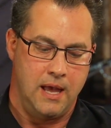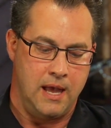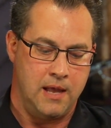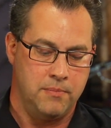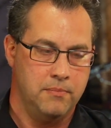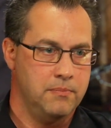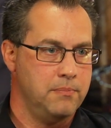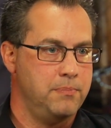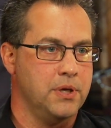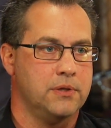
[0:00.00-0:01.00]
and
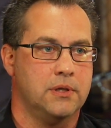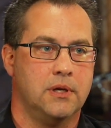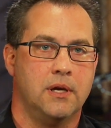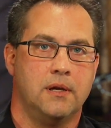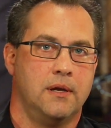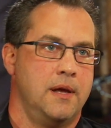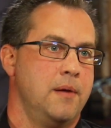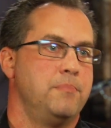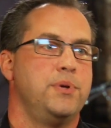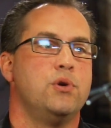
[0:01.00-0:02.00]
built a,
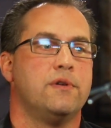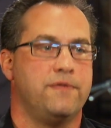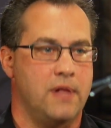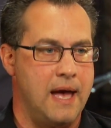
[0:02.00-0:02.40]
a beautiful